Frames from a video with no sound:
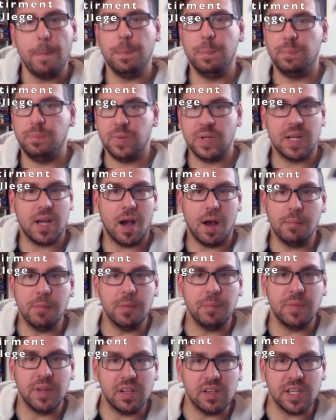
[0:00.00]
become a
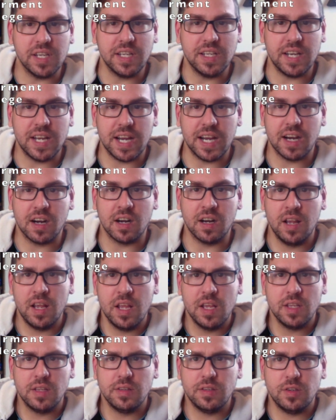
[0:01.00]
millionaire,
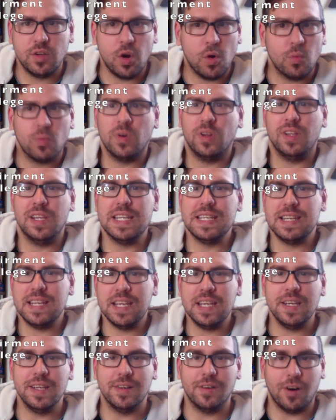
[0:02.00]
you don't really
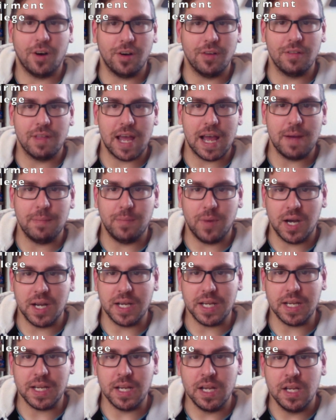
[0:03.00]
need all that
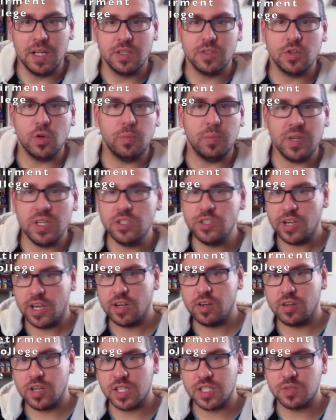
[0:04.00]
money. So be
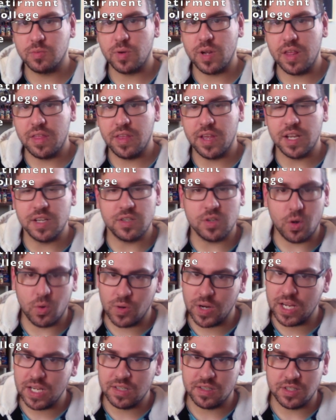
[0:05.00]
generous with it.
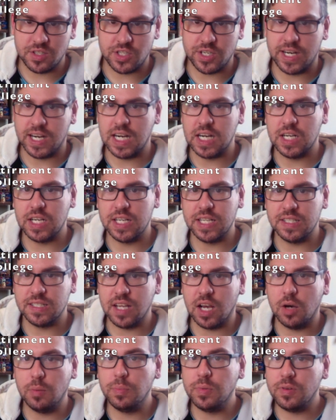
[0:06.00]
Donate to charities.
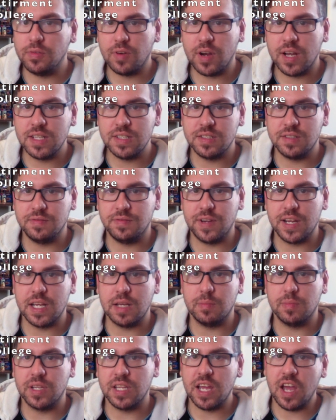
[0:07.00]
Help your friends and
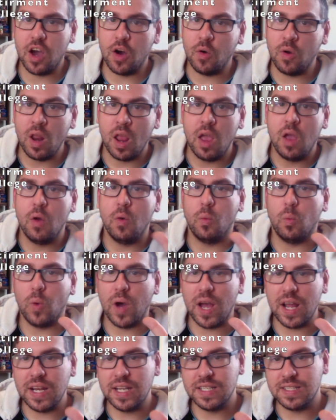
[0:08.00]
family out
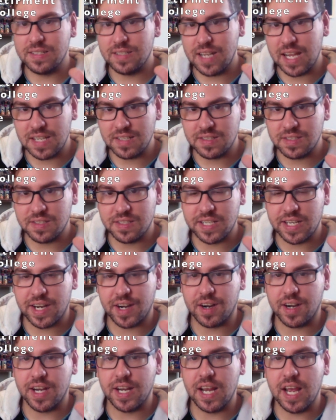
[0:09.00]
when it's
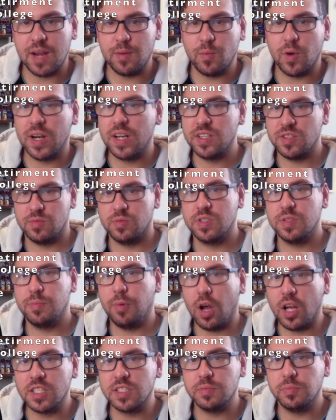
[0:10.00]
necessary and when it's
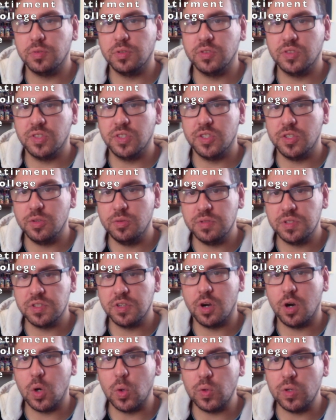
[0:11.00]
responsible to do
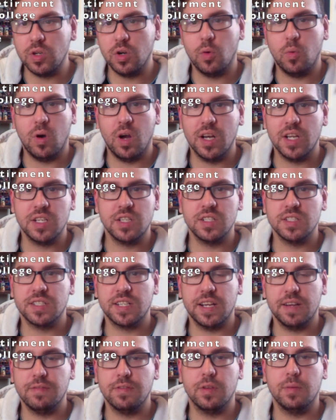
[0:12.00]
so. You don't want to just
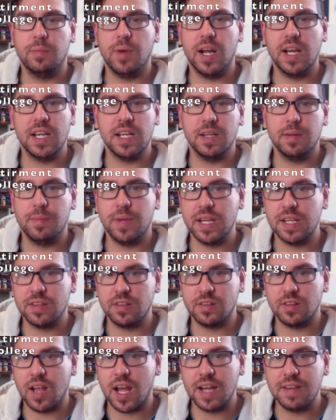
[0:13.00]
give them money to make
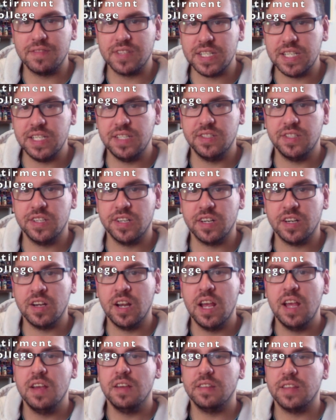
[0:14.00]
their lives easier.
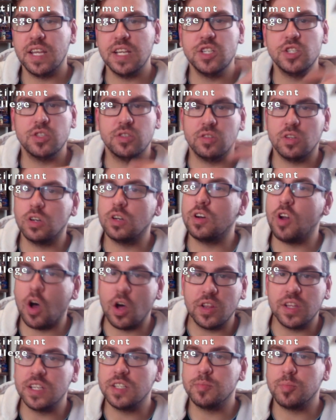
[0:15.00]
They should learn all
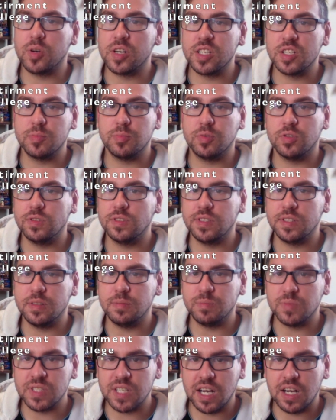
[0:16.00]
these principles
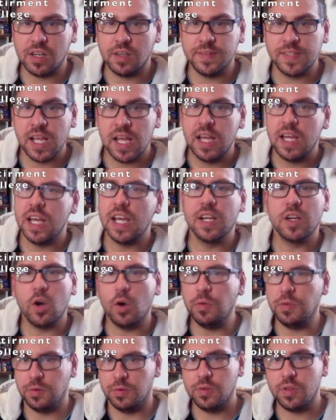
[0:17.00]
themselves and go
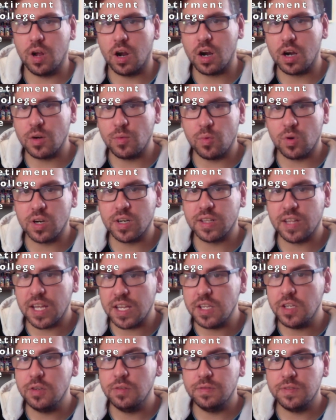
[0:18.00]
through the hard work that
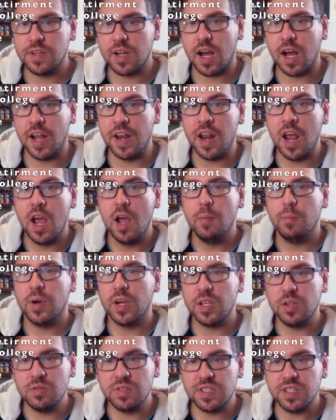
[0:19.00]
you've done. But
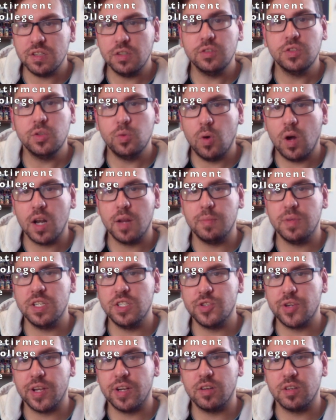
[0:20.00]
you still do want to be
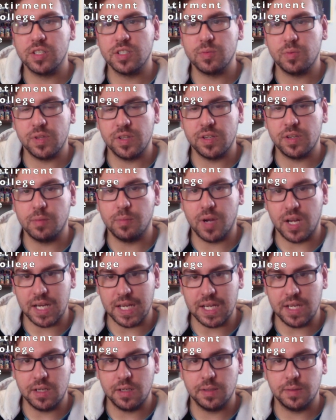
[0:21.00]
generous with your money.